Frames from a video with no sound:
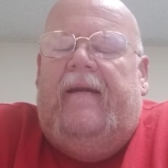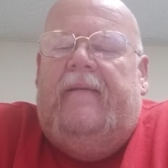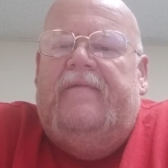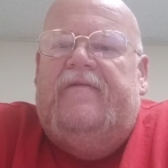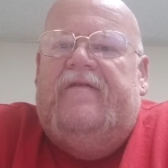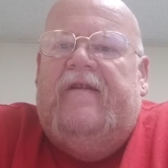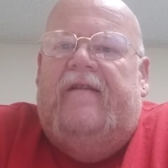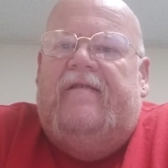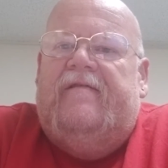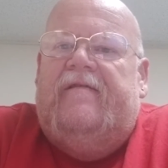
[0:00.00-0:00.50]
I'm
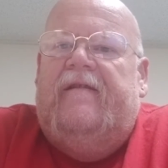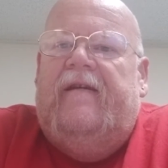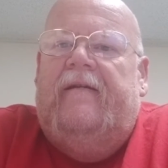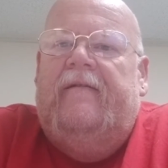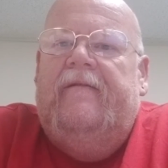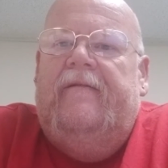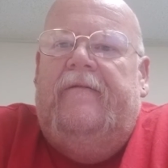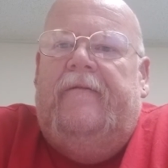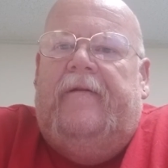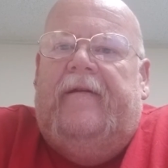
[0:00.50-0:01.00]
changing
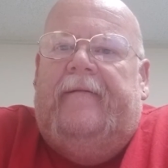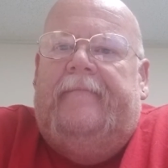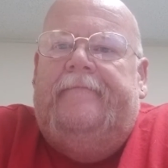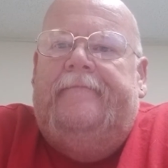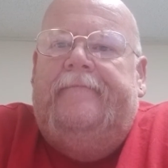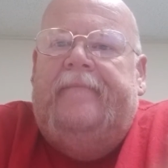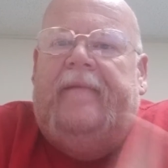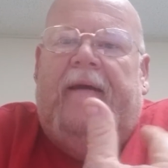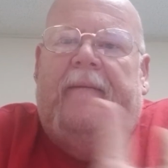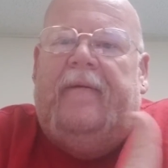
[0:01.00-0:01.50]

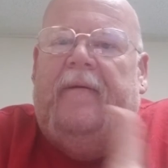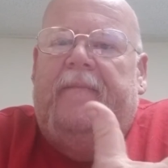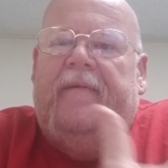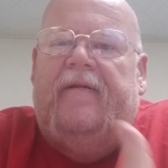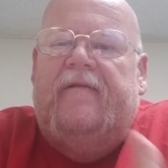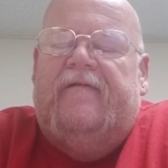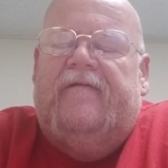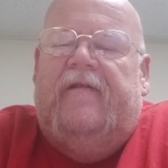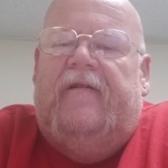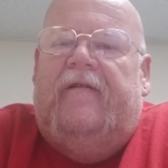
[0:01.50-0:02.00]
how my
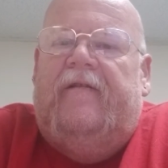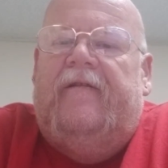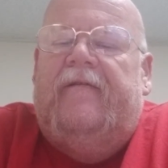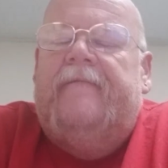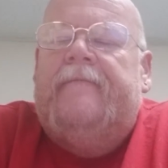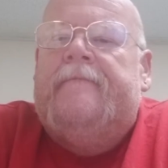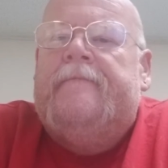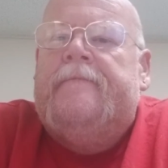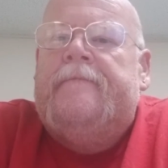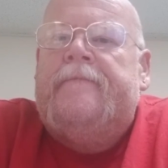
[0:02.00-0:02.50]
beard's going to look.
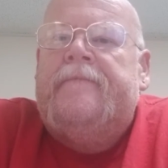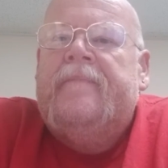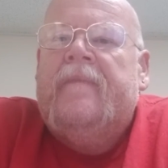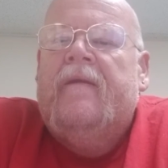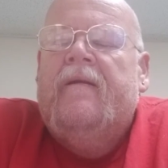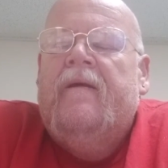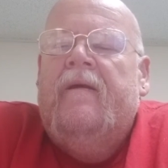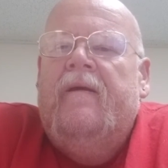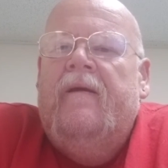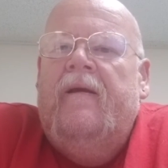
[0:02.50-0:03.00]

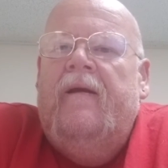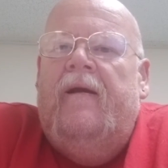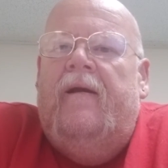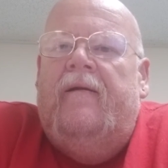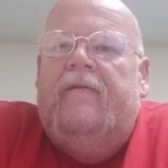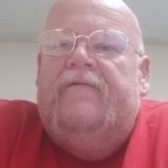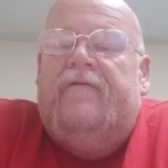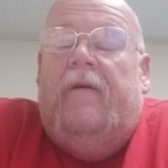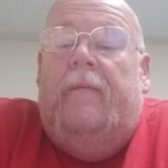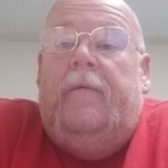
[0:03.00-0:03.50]

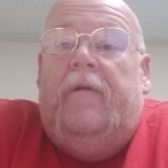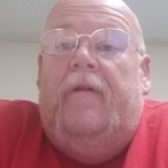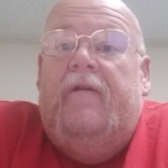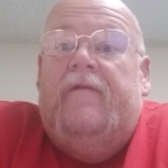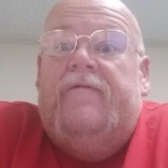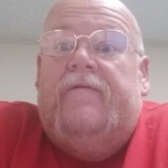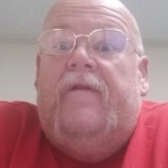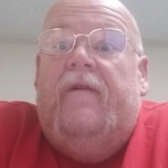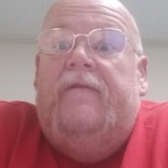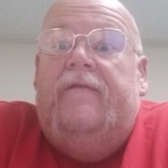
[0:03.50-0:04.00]
So I'm going to look
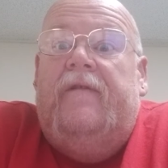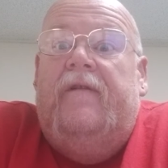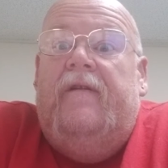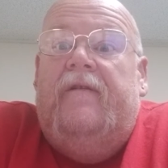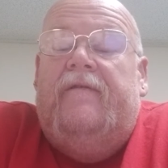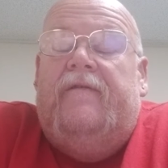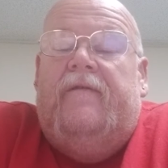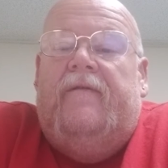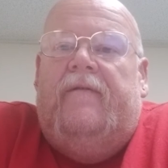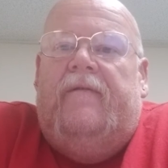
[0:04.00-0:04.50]
scruffy here
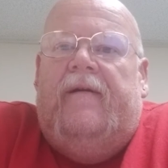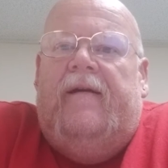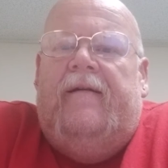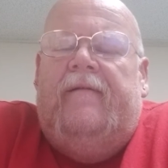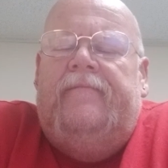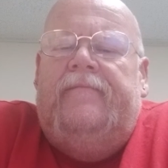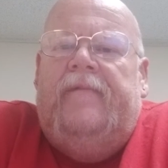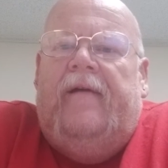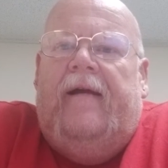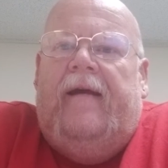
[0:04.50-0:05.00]
for a while.
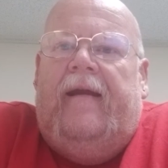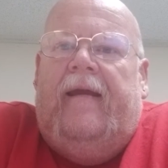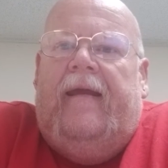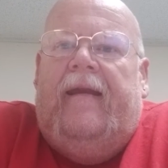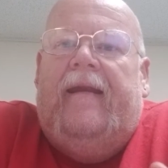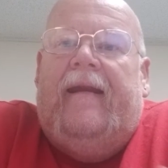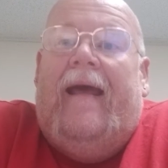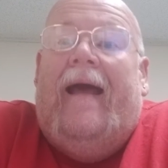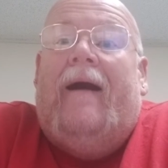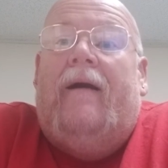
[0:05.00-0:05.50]
I got to get
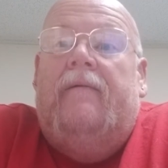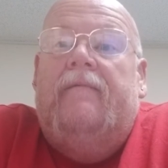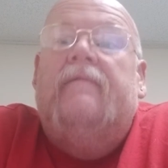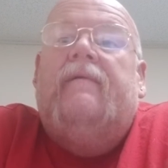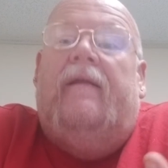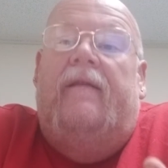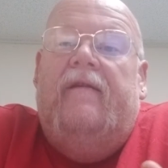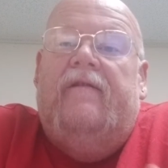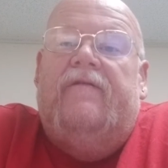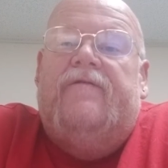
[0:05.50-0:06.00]
it out
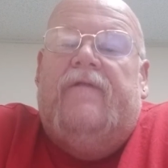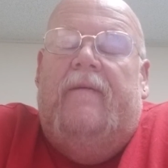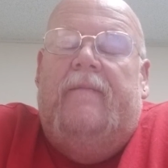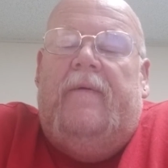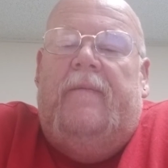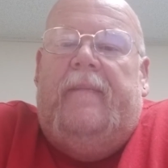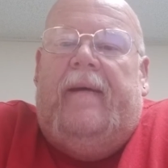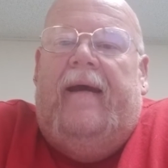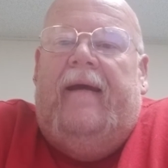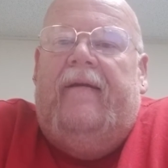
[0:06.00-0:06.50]
and then trim
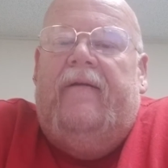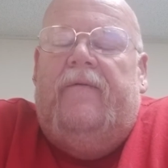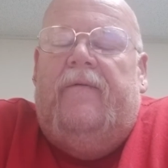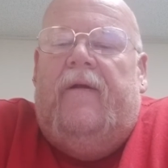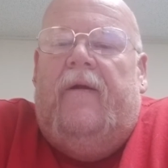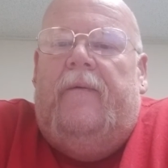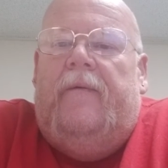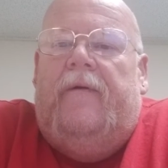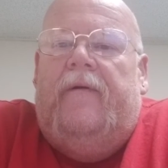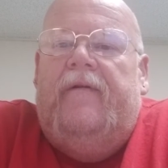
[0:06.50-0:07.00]
it back to where
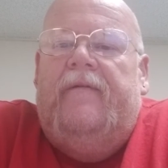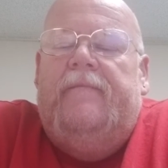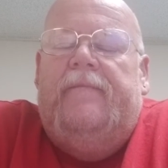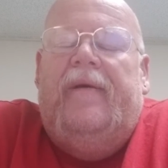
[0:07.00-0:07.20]
I want it.